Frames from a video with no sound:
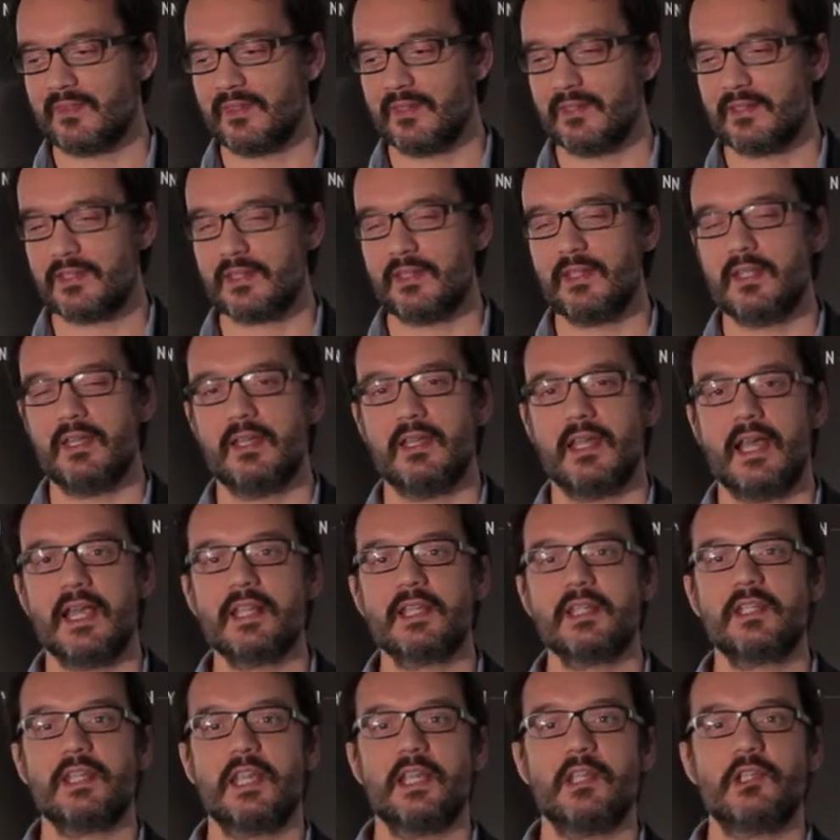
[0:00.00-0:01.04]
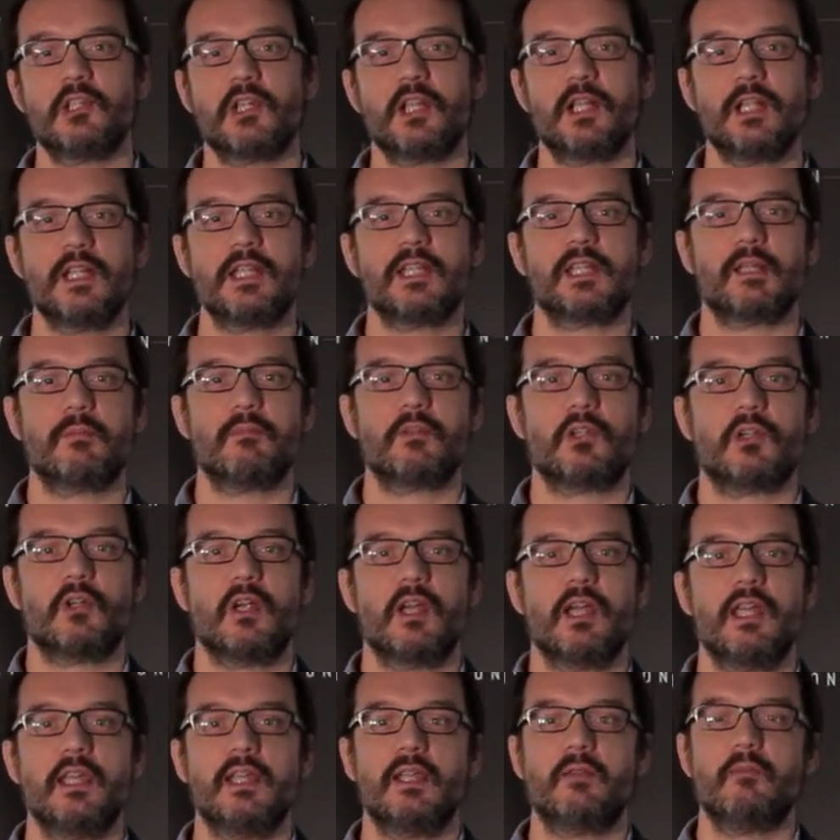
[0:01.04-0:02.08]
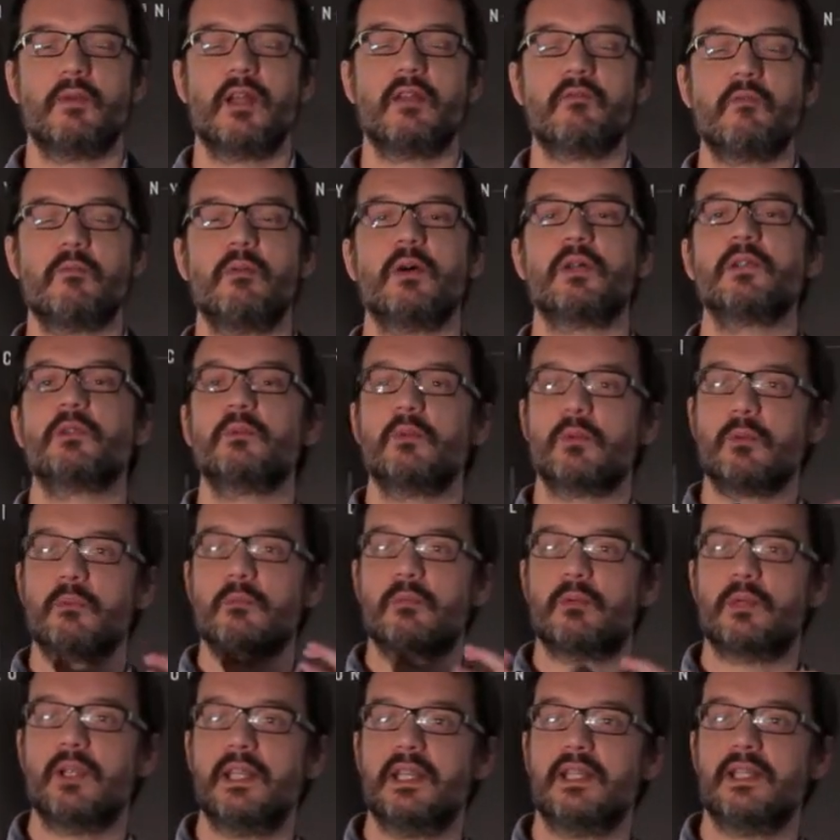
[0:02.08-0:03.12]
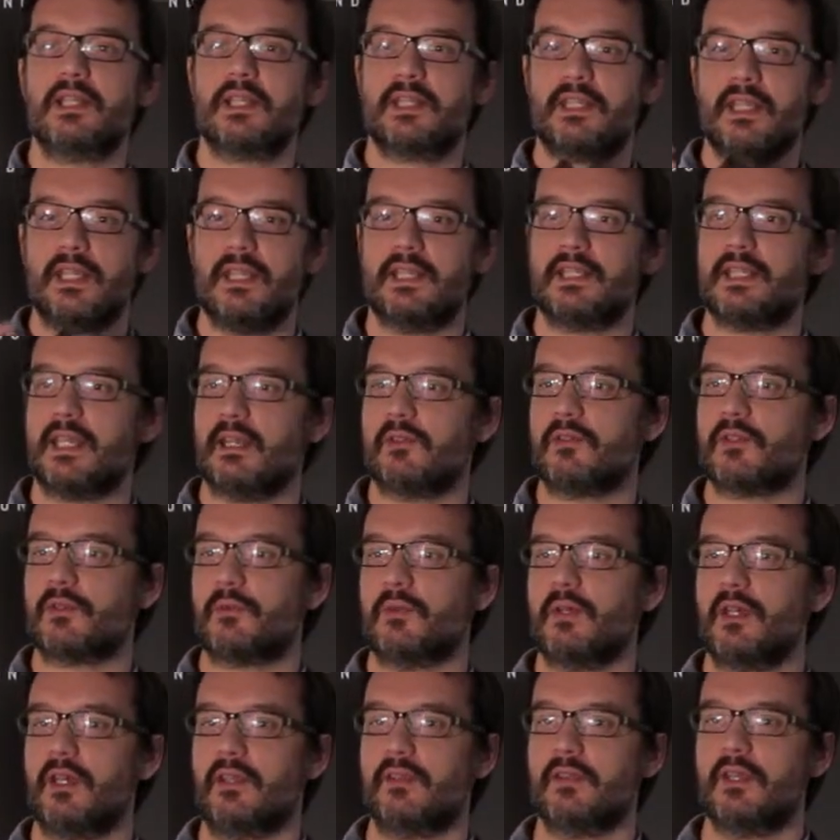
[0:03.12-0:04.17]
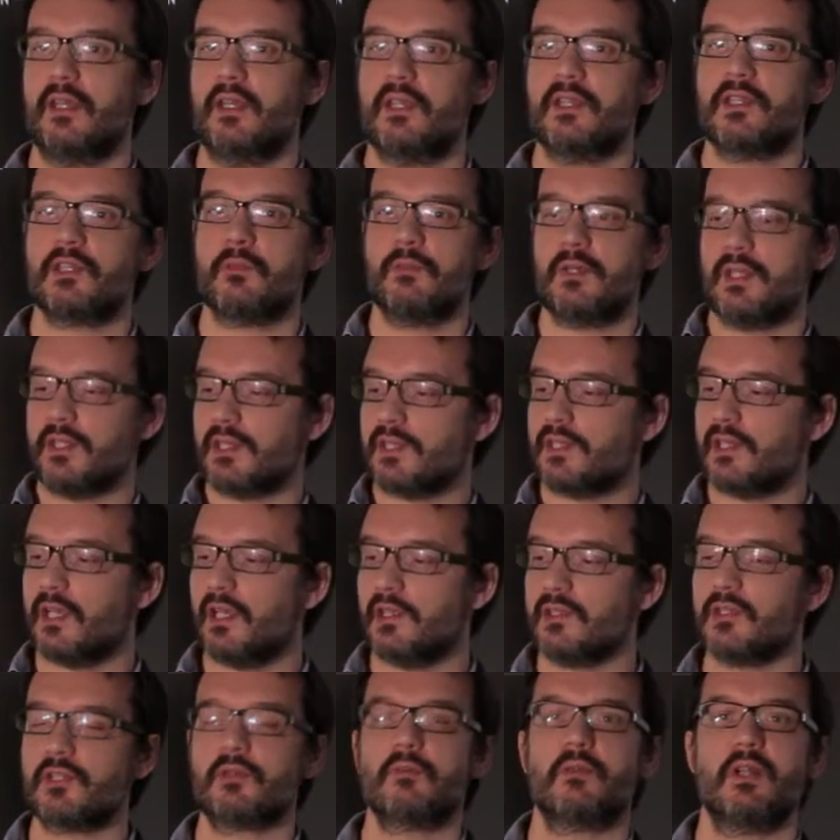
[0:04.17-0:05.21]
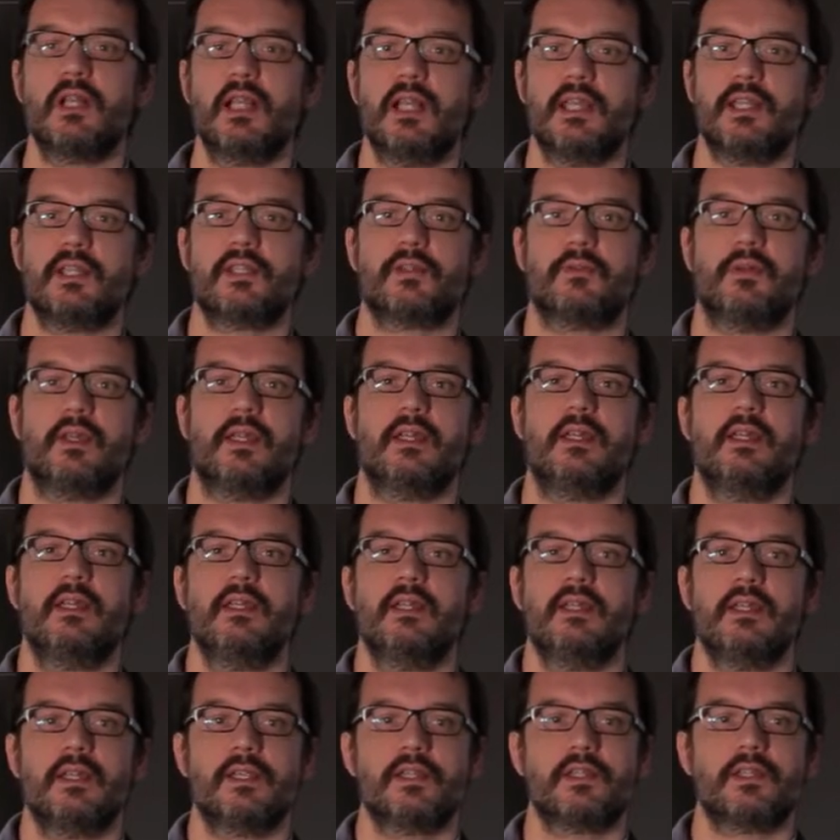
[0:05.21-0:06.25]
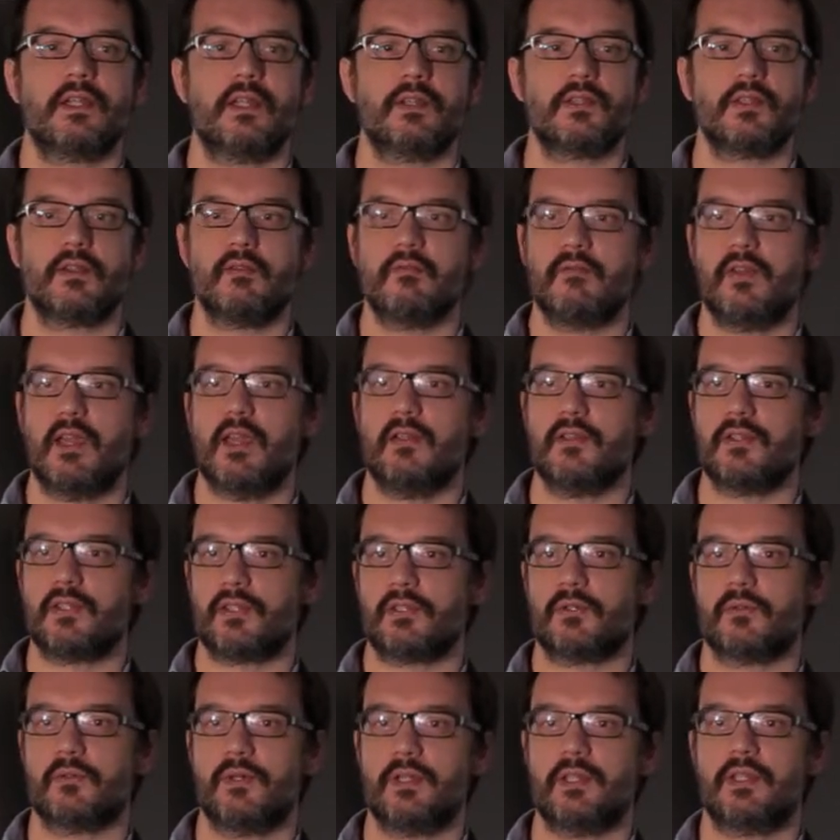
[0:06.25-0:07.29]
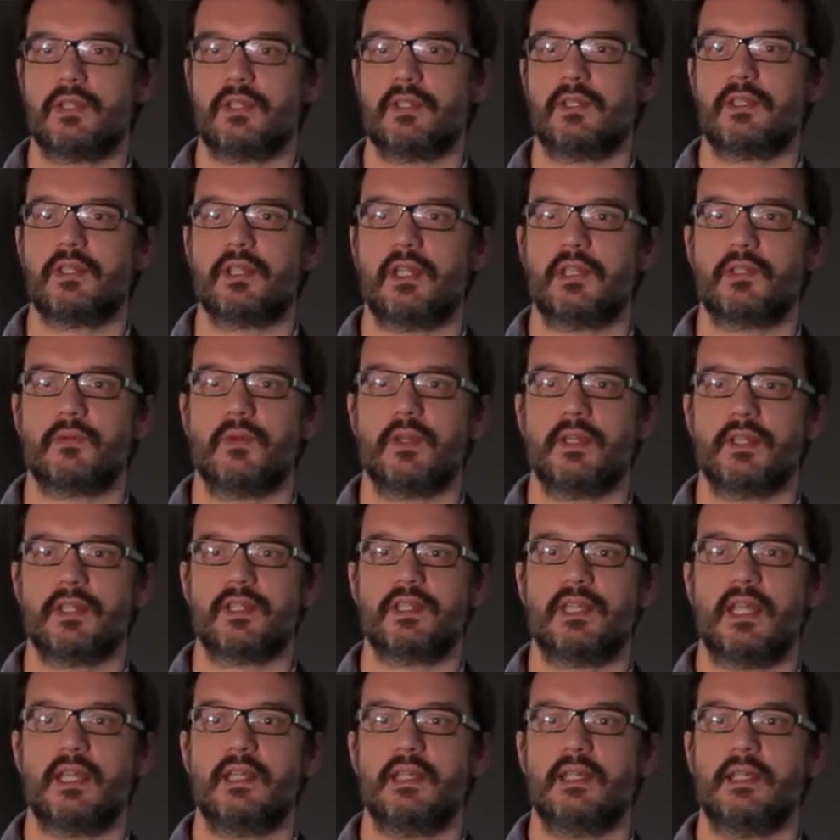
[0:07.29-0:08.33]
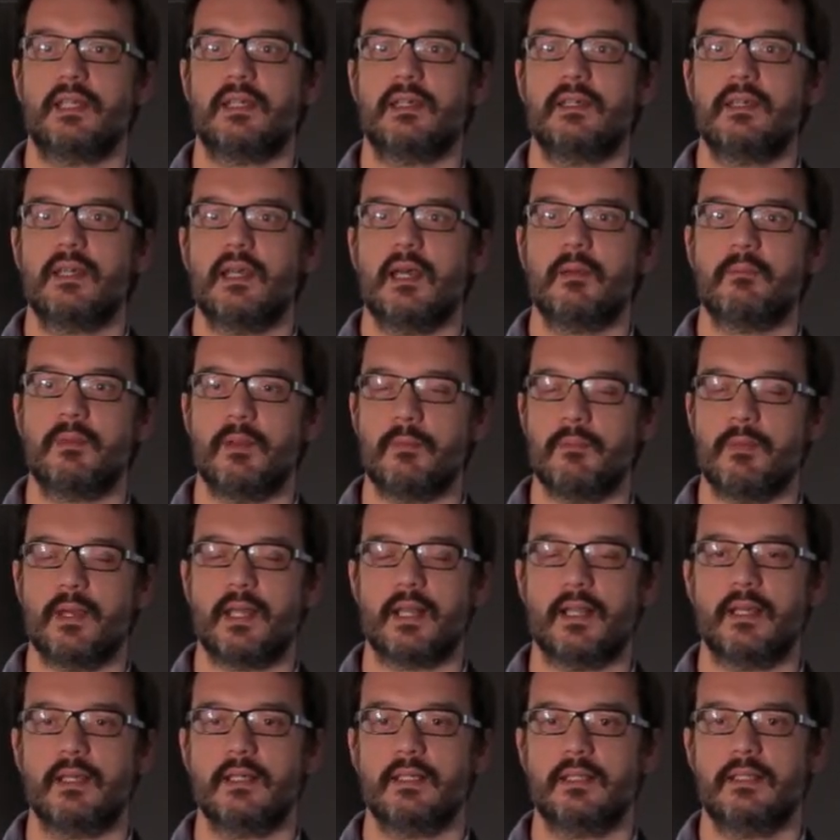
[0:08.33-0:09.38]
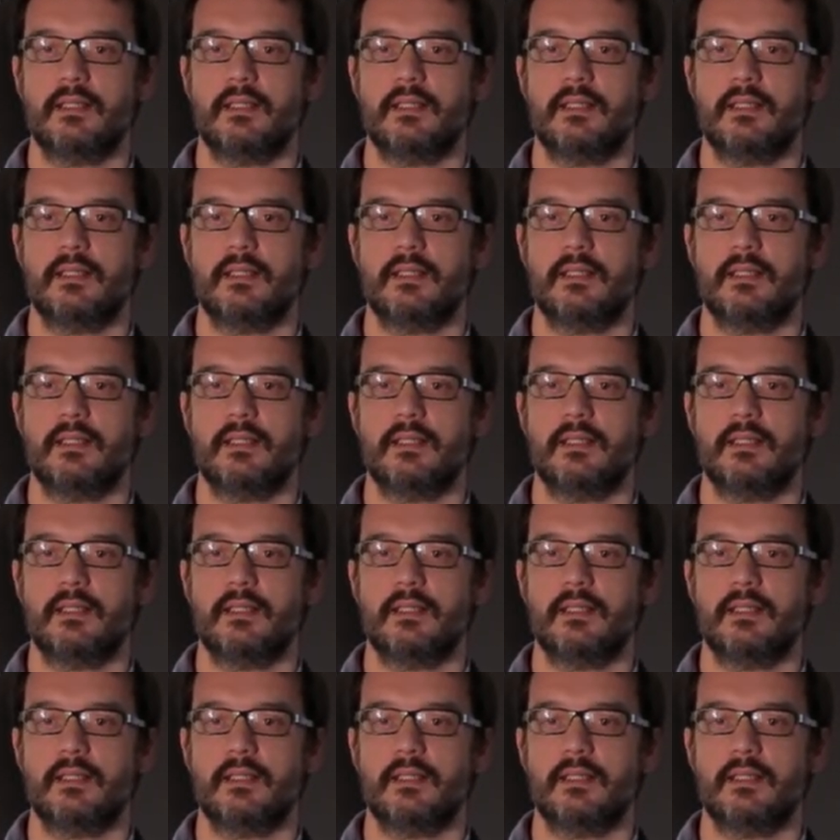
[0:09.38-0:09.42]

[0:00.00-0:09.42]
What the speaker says: So that as a data journalist, I'm trying, whenever possible, to bring this data down to earth so we can start to relate to it and start to unveil its stories, start to understand it a bit better.